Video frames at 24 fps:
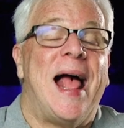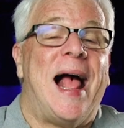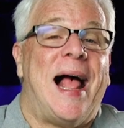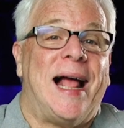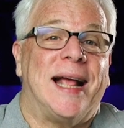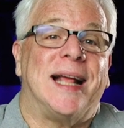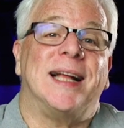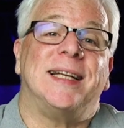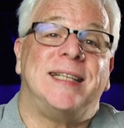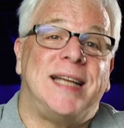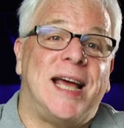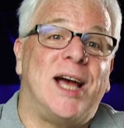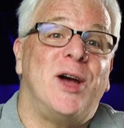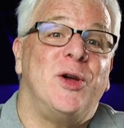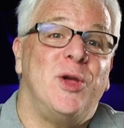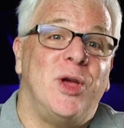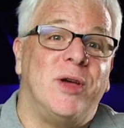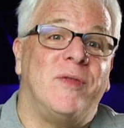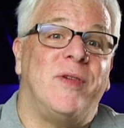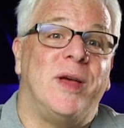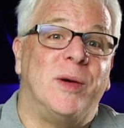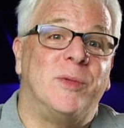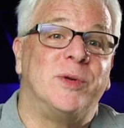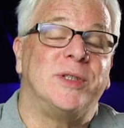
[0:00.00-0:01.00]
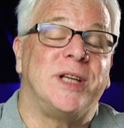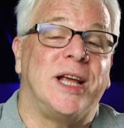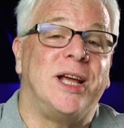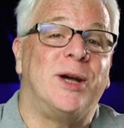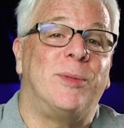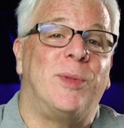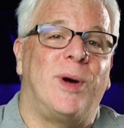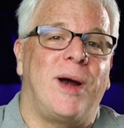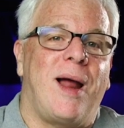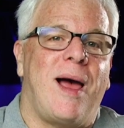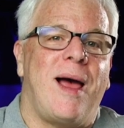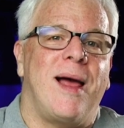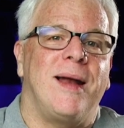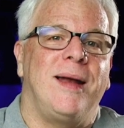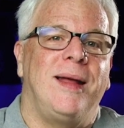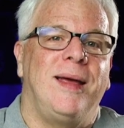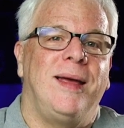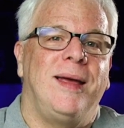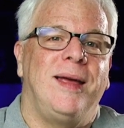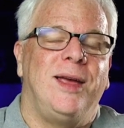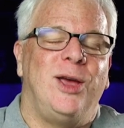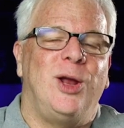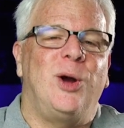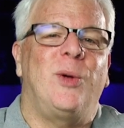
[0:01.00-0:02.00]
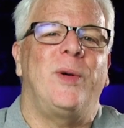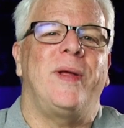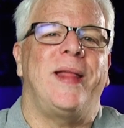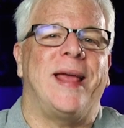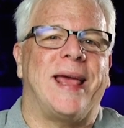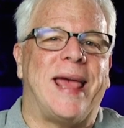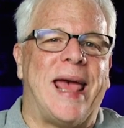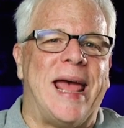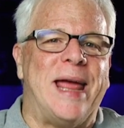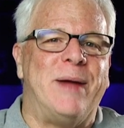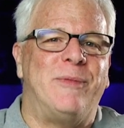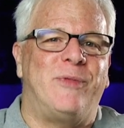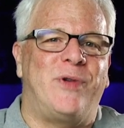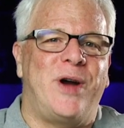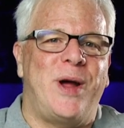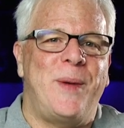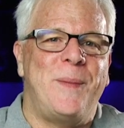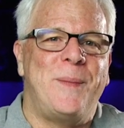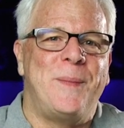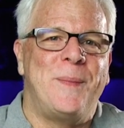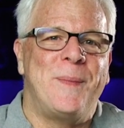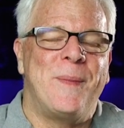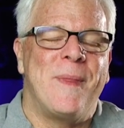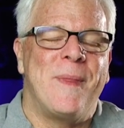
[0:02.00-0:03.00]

I could tell you if it was him or not. You know where that came from?